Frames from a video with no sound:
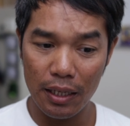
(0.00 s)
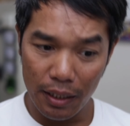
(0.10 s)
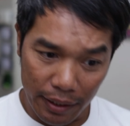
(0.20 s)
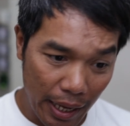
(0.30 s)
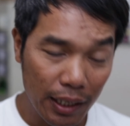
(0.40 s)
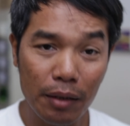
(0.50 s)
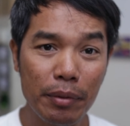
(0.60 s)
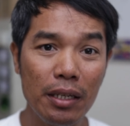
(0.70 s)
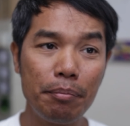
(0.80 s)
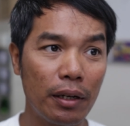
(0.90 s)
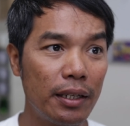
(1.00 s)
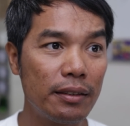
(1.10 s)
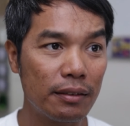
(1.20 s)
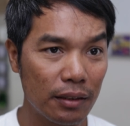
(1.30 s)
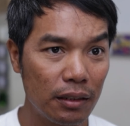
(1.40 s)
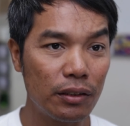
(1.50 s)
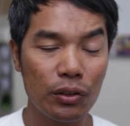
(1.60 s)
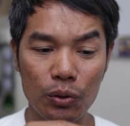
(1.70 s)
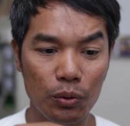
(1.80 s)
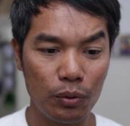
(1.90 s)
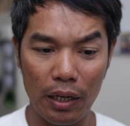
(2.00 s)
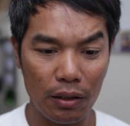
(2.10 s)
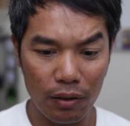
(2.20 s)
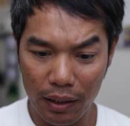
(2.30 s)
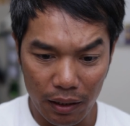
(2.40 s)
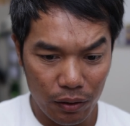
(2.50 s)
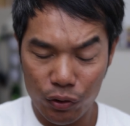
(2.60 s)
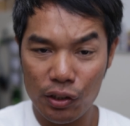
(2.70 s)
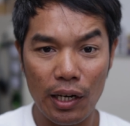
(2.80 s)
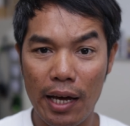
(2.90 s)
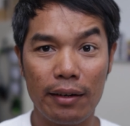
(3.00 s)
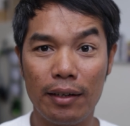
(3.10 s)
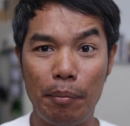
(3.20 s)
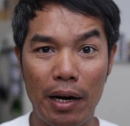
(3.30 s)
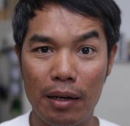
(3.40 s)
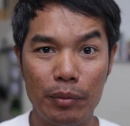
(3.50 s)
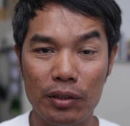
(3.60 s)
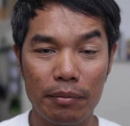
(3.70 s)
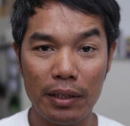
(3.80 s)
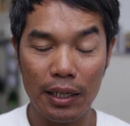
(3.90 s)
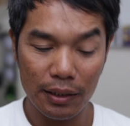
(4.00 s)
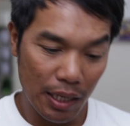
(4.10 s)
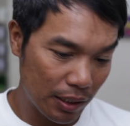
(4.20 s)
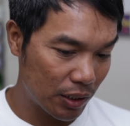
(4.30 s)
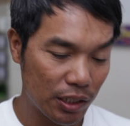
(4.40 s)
that could be placed into, I don't know, like a little slot on the bottom or something like that.